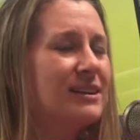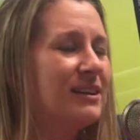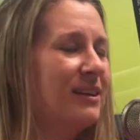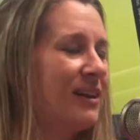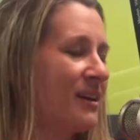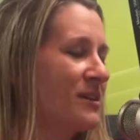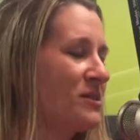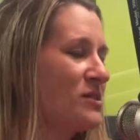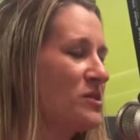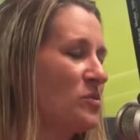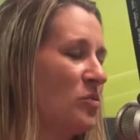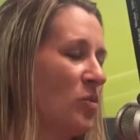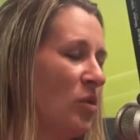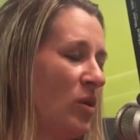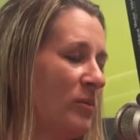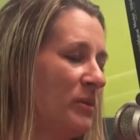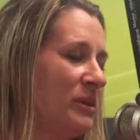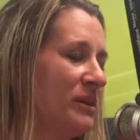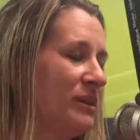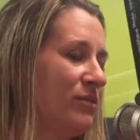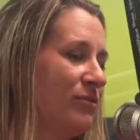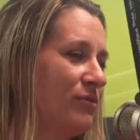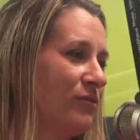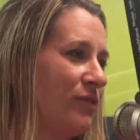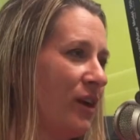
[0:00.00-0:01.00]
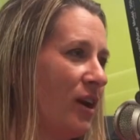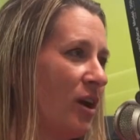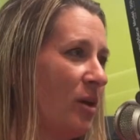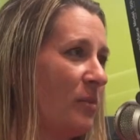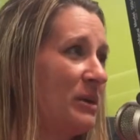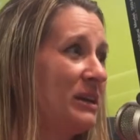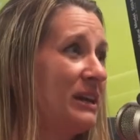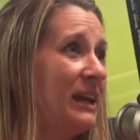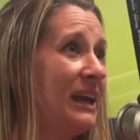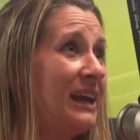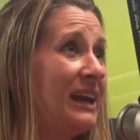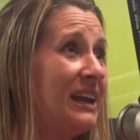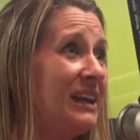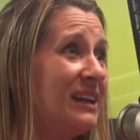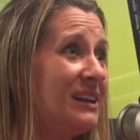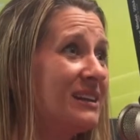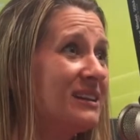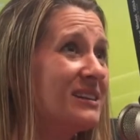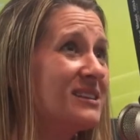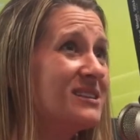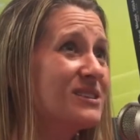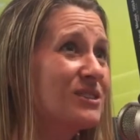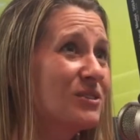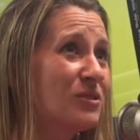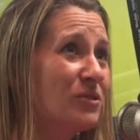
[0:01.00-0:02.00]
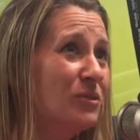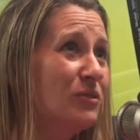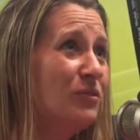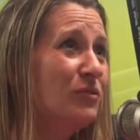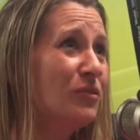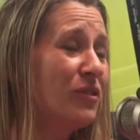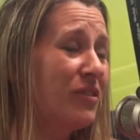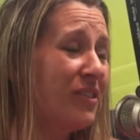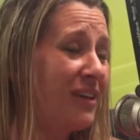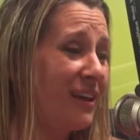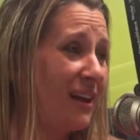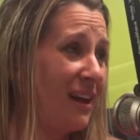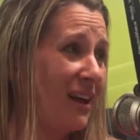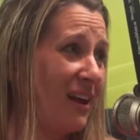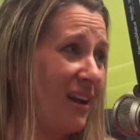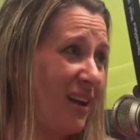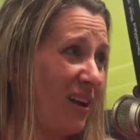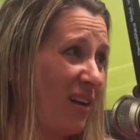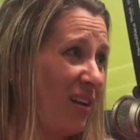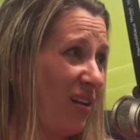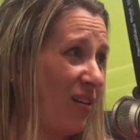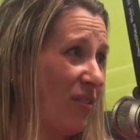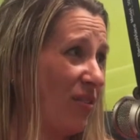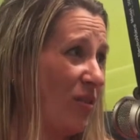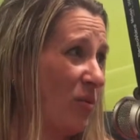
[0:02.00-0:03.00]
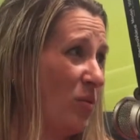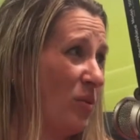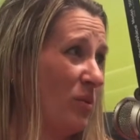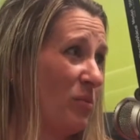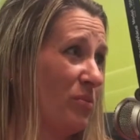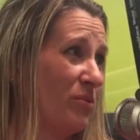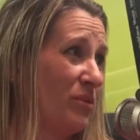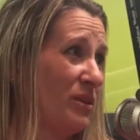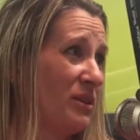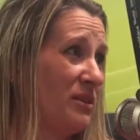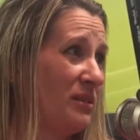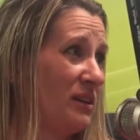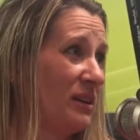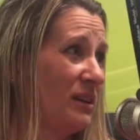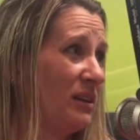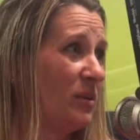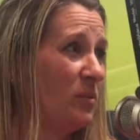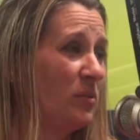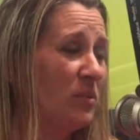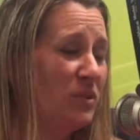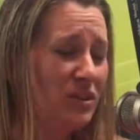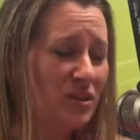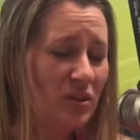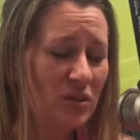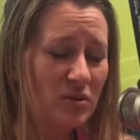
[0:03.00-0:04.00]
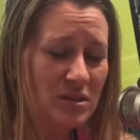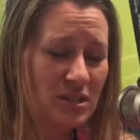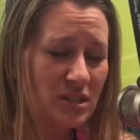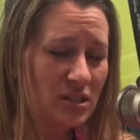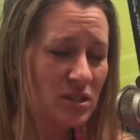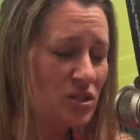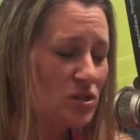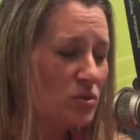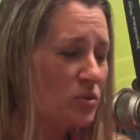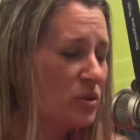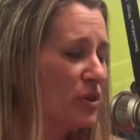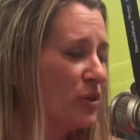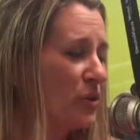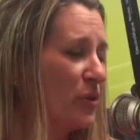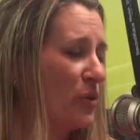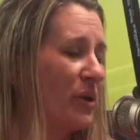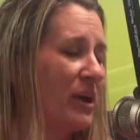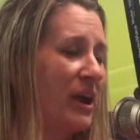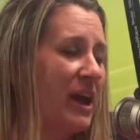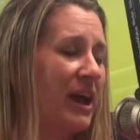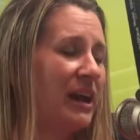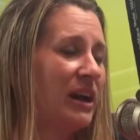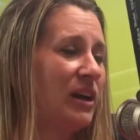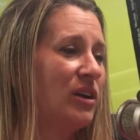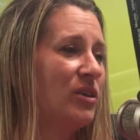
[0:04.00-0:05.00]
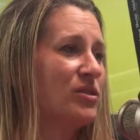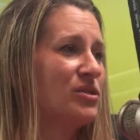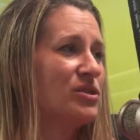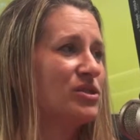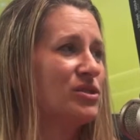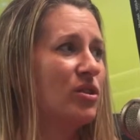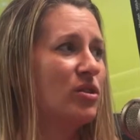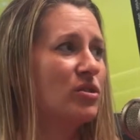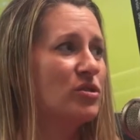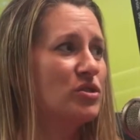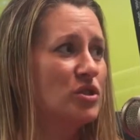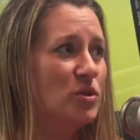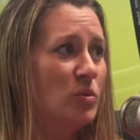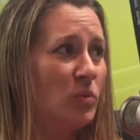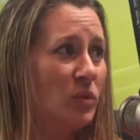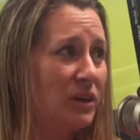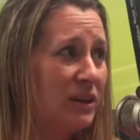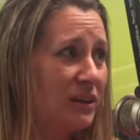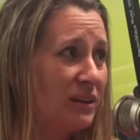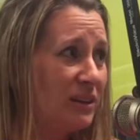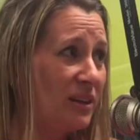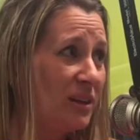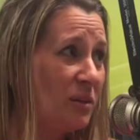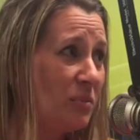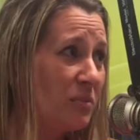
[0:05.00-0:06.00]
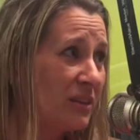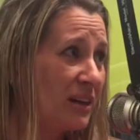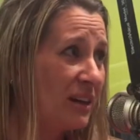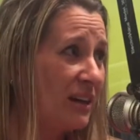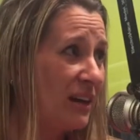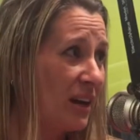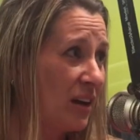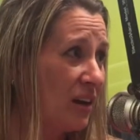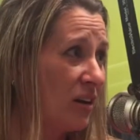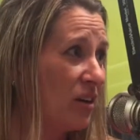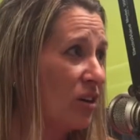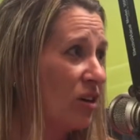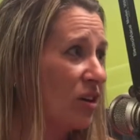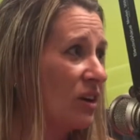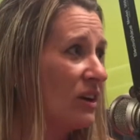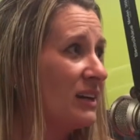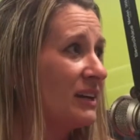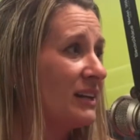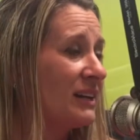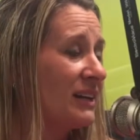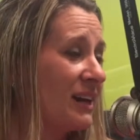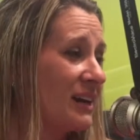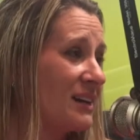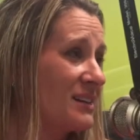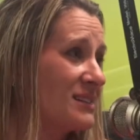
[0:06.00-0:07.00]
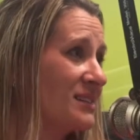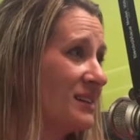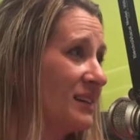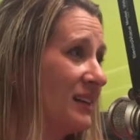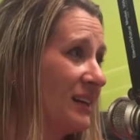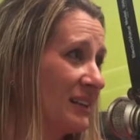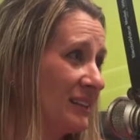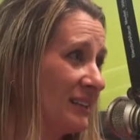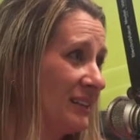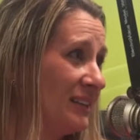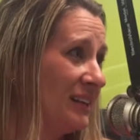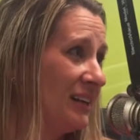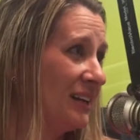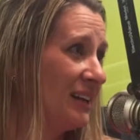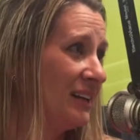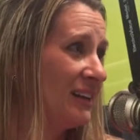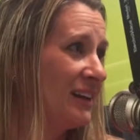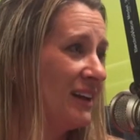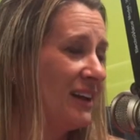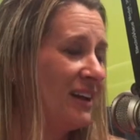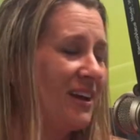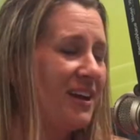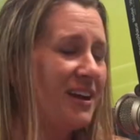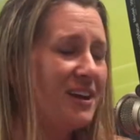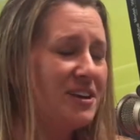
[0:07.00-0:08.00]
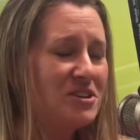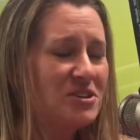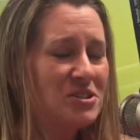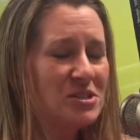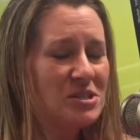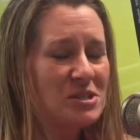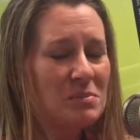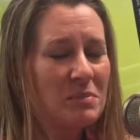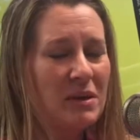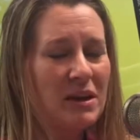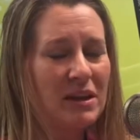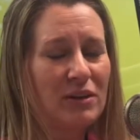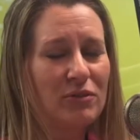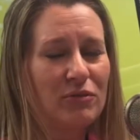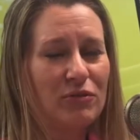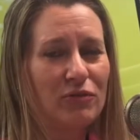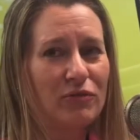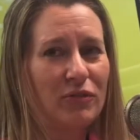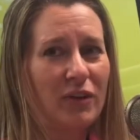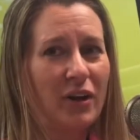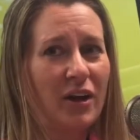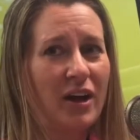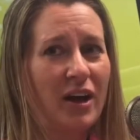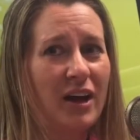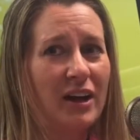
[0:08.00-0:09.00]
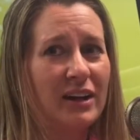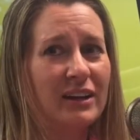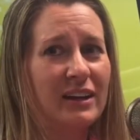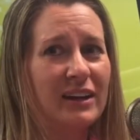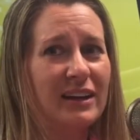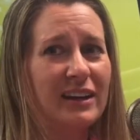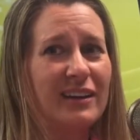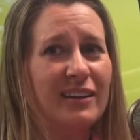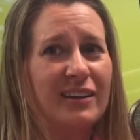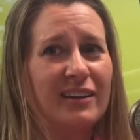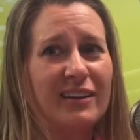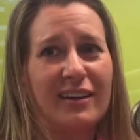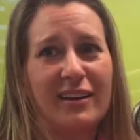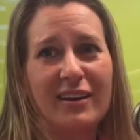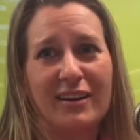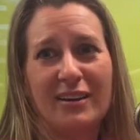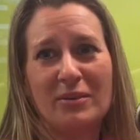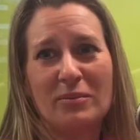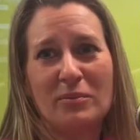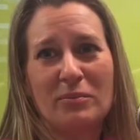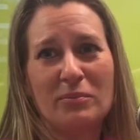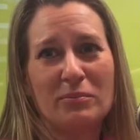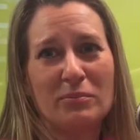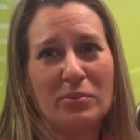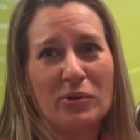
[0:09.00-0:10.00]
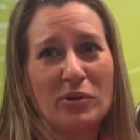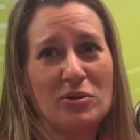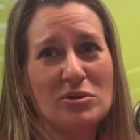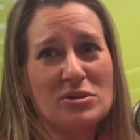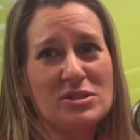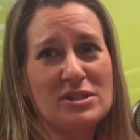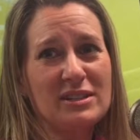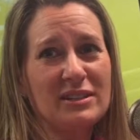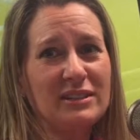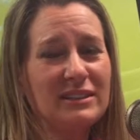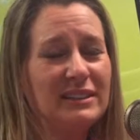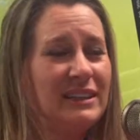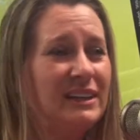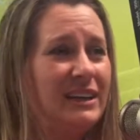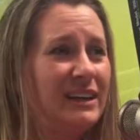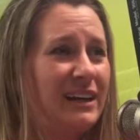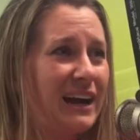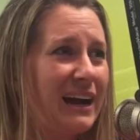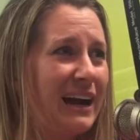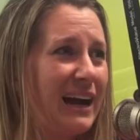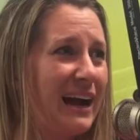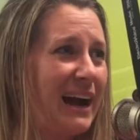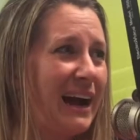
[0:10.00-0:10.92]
a nice warming environment, and it's good for the air that we're breathing. And, dentistry, you create aerosols. You want to keep that air nice and clean and just make it fun. And personally,